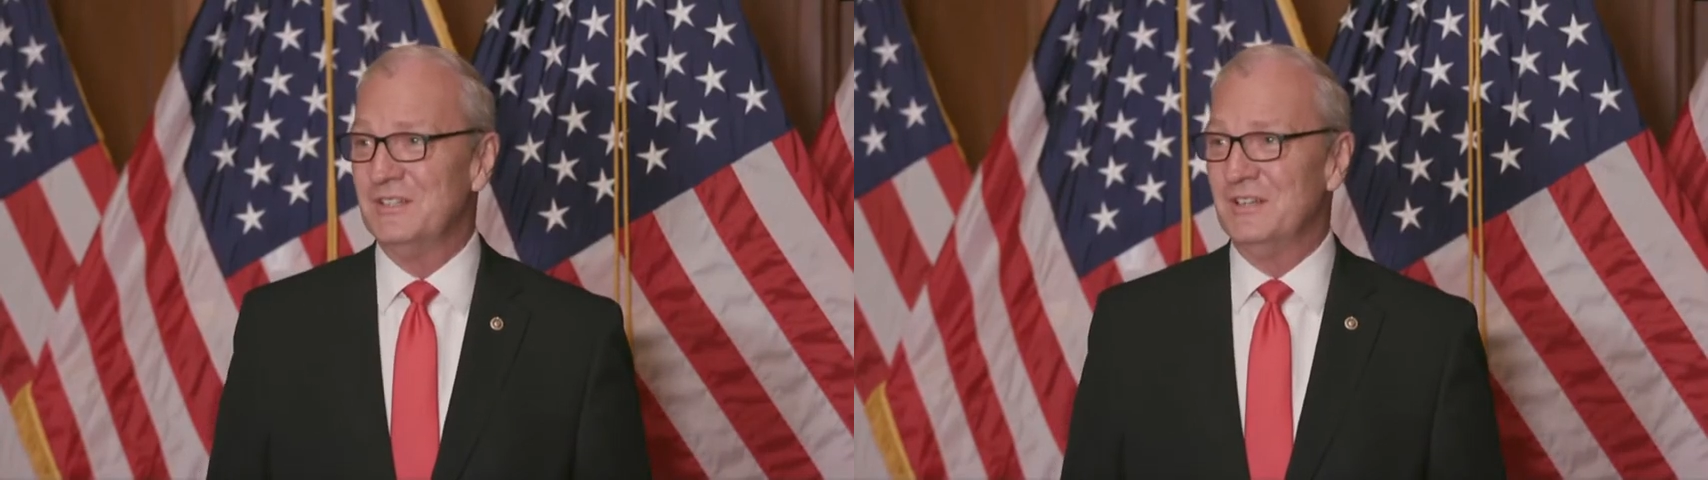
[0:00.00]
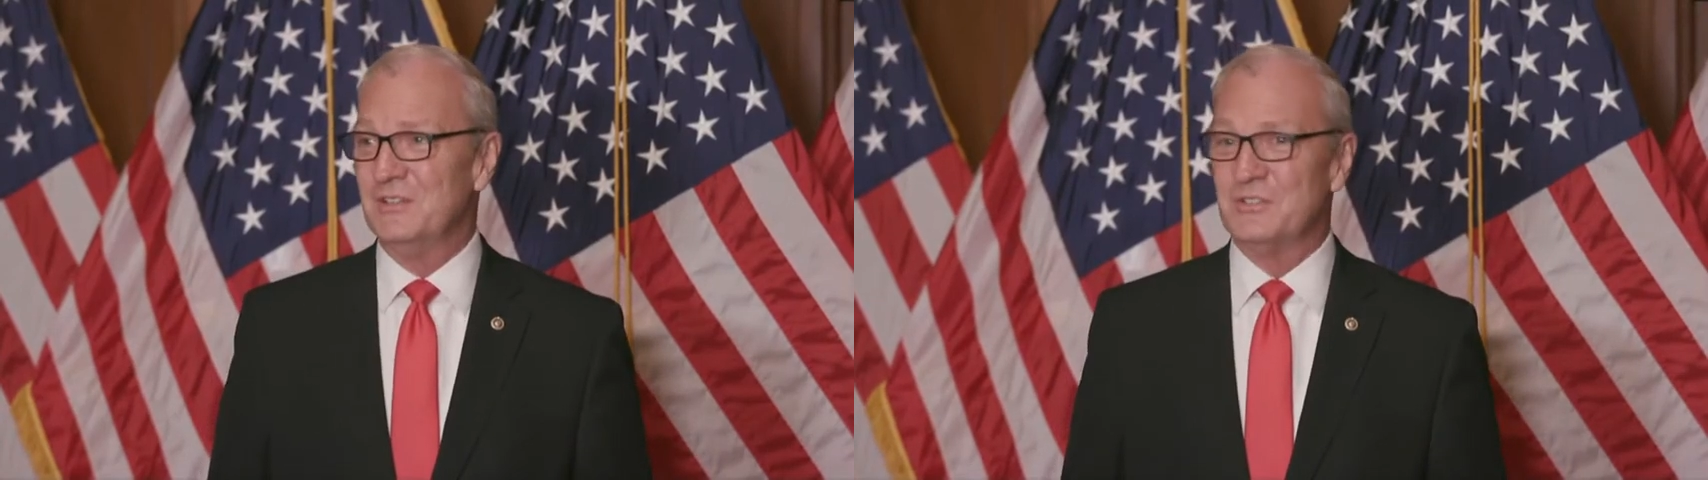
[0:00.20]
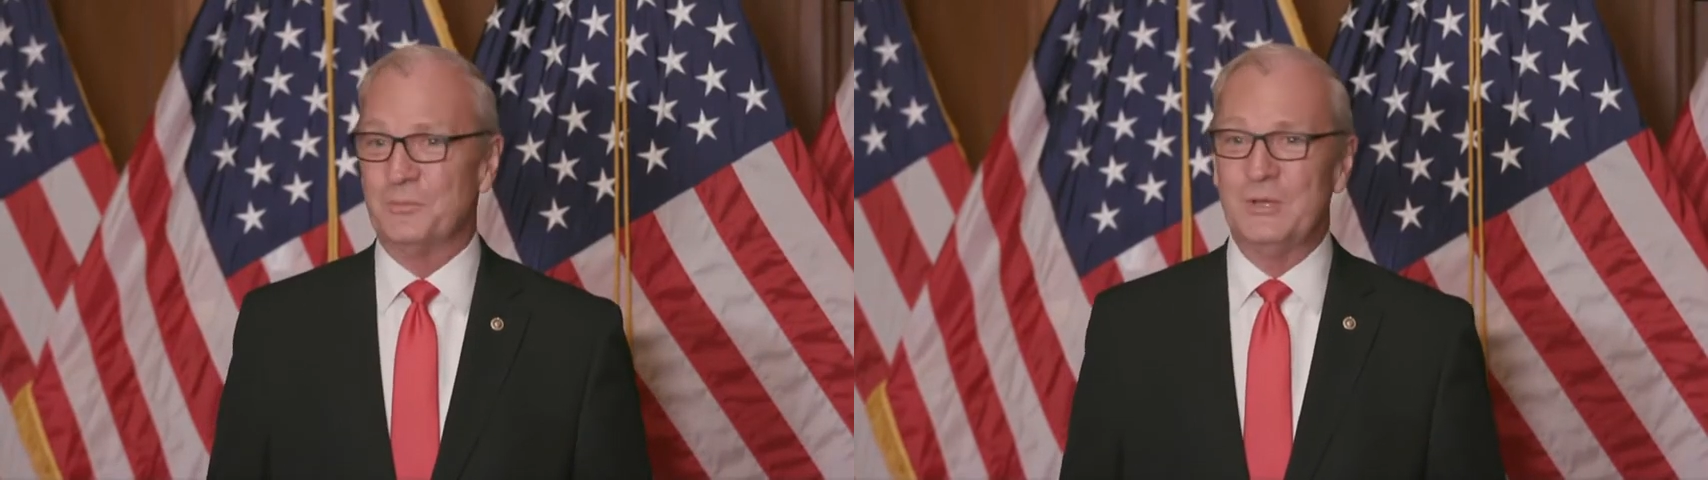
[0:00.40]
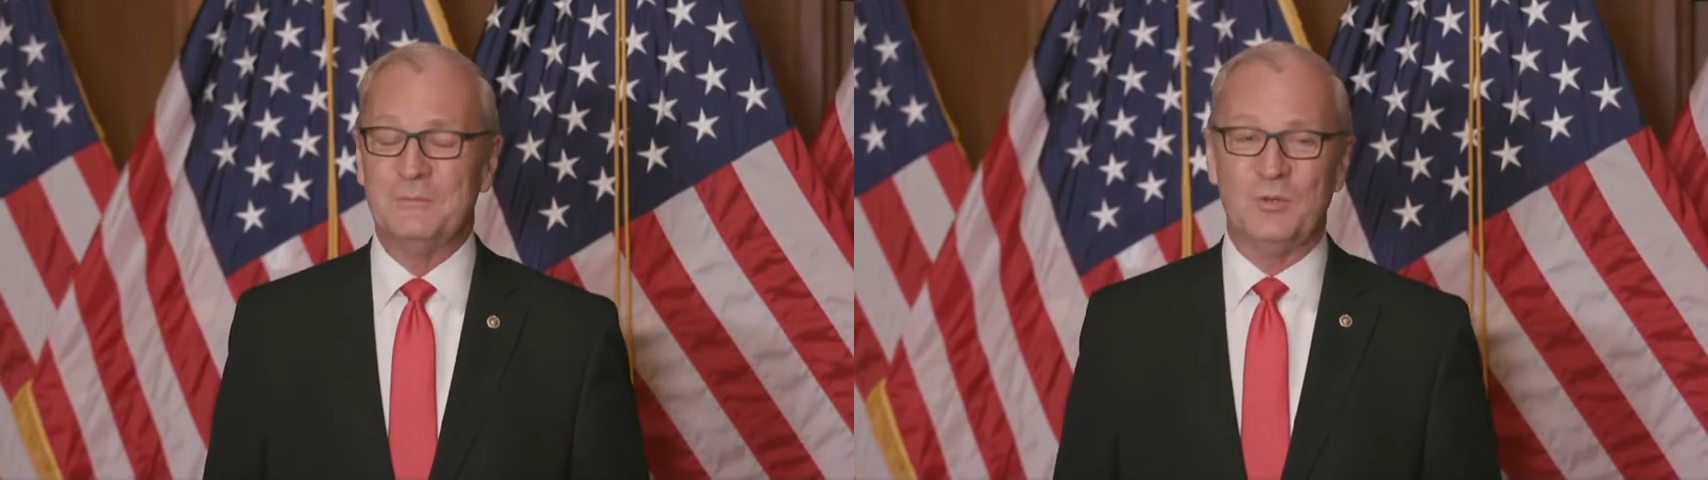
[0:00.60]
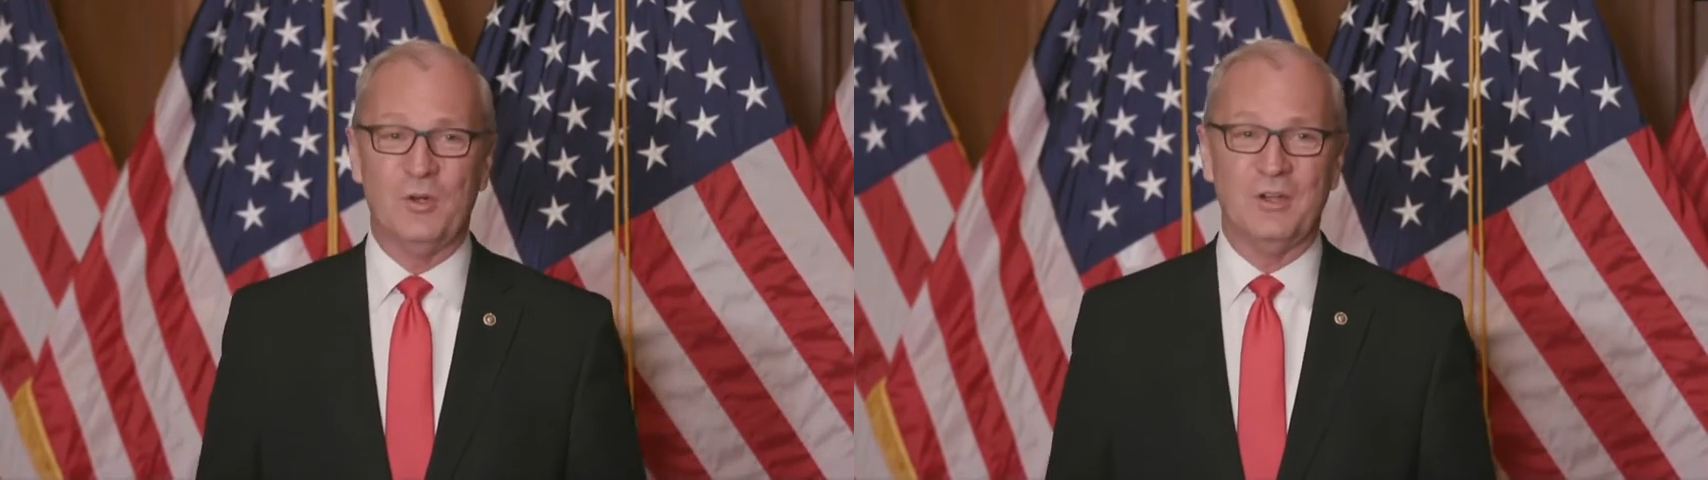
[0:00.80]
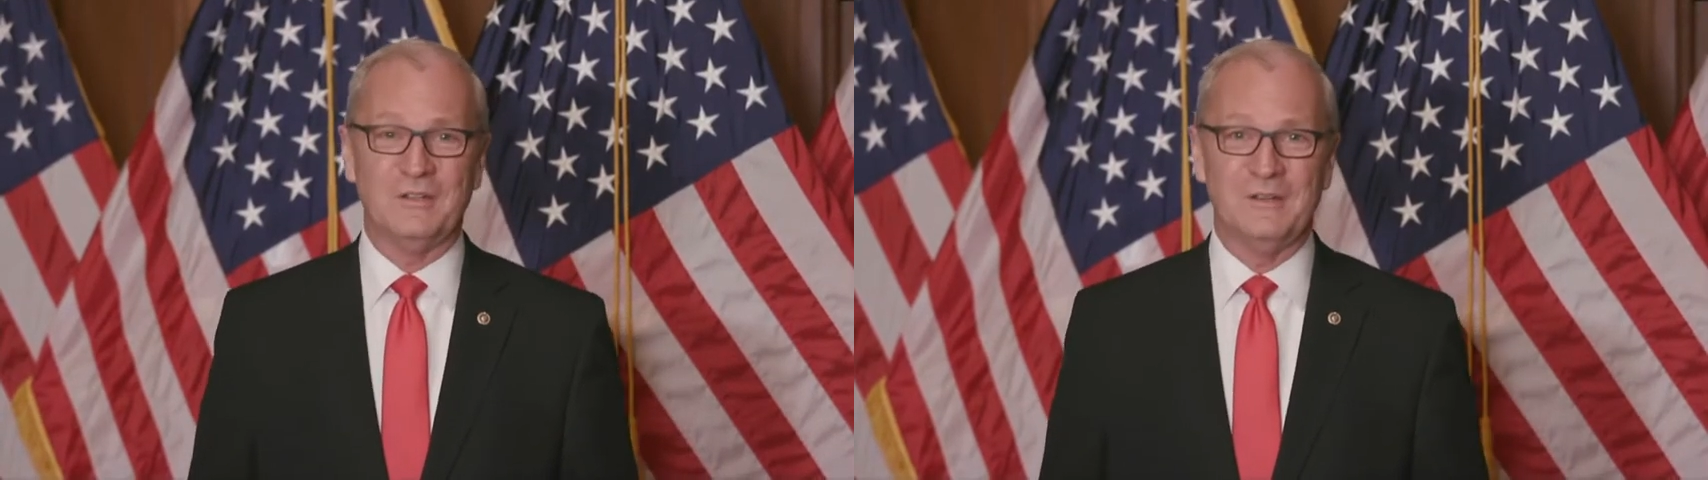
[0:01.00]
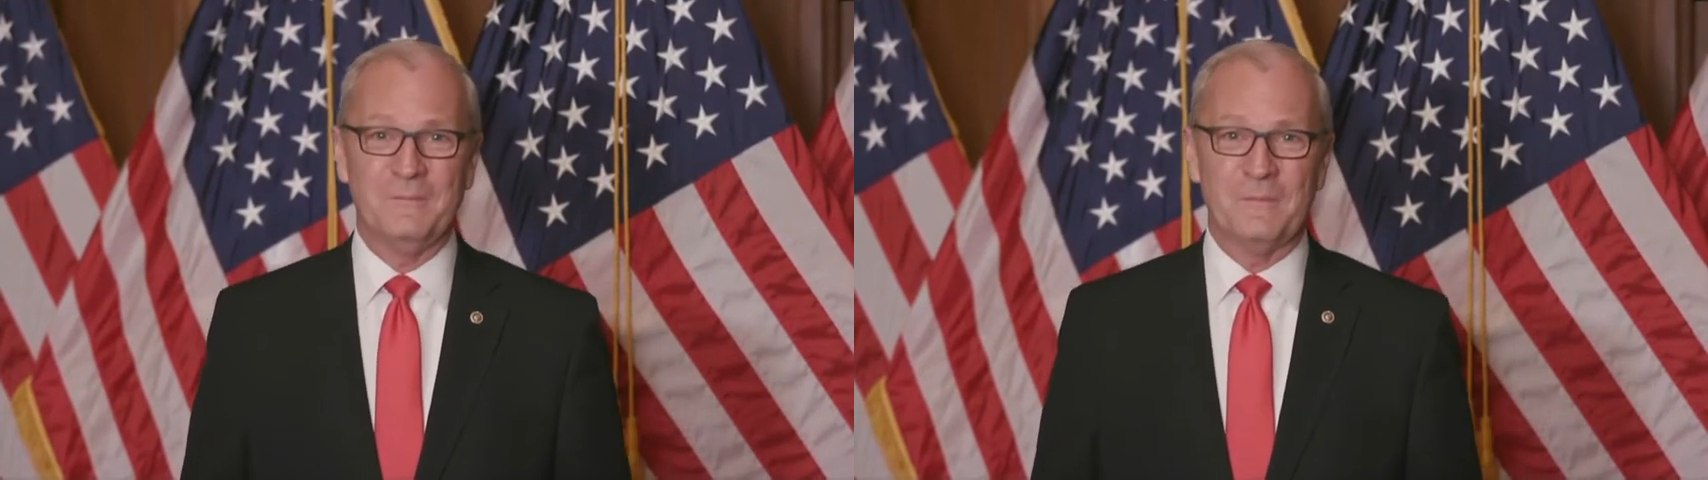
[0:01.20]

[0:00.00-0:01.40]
on the Supreme Court